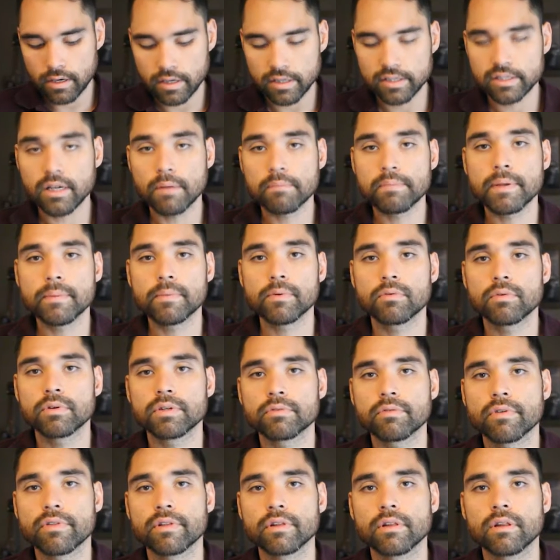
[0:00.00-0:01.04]
some people
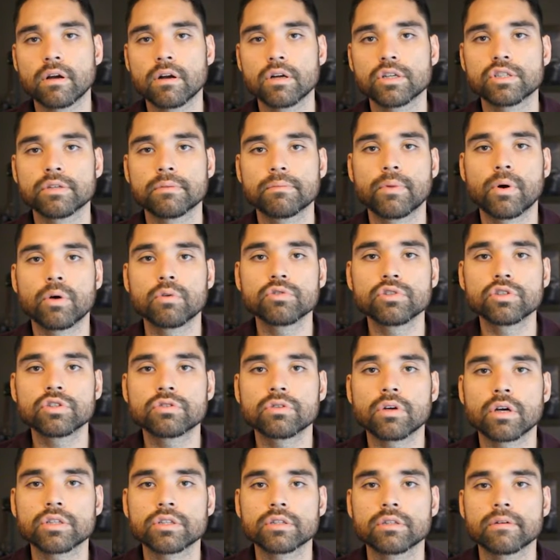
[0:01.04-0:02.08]
with a larger bone
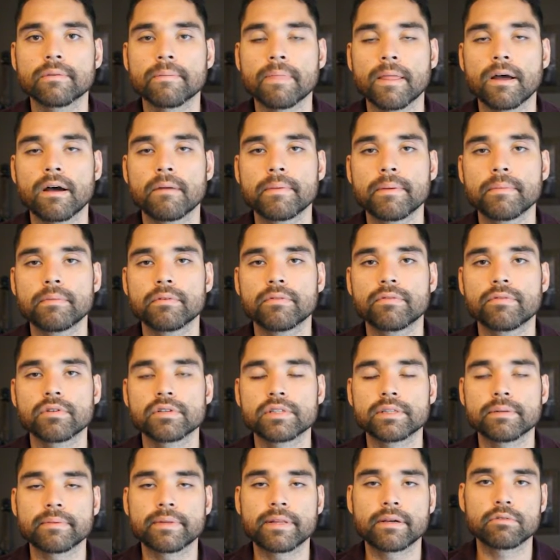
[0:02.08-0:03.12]
structure. Now, people, for
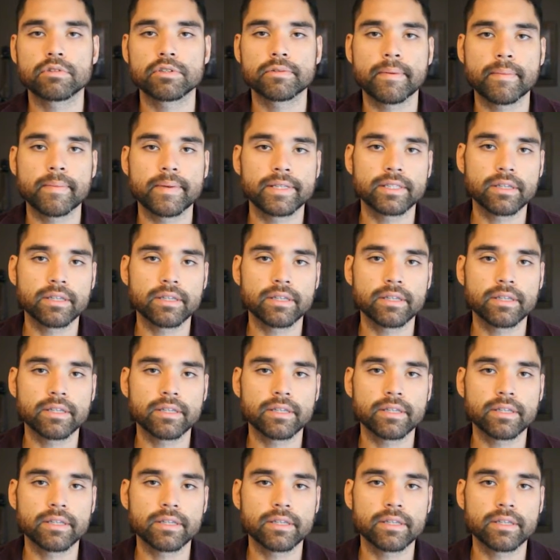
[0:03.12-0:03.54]
example, that which may be